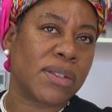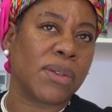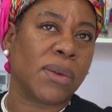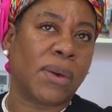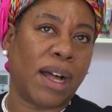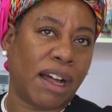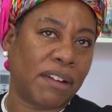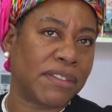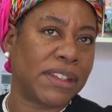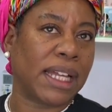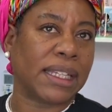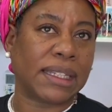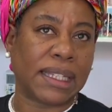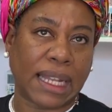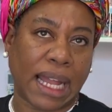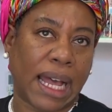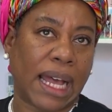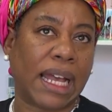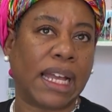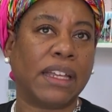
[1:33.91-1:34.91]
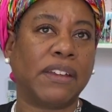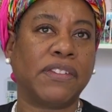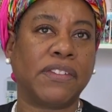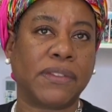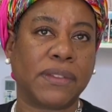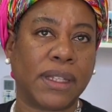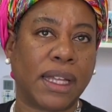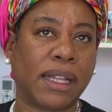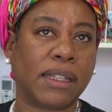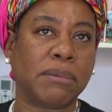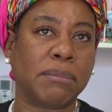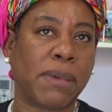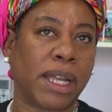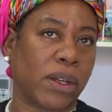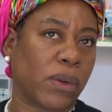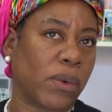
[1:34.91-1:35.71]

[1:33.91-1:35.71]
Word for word: to have that life that my